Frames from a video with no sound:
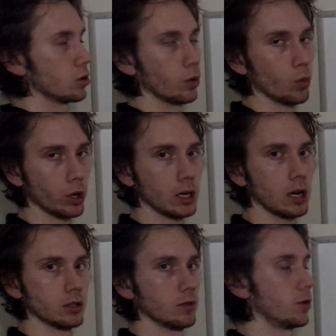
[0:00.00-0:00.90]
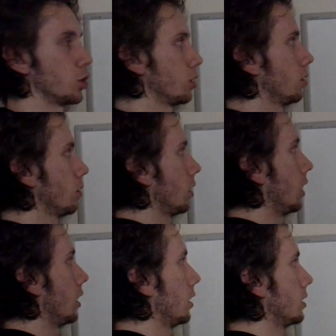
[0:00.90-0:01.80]
cognitive function, and it is
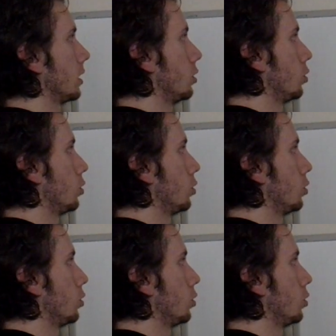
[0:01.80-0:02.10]
intuition.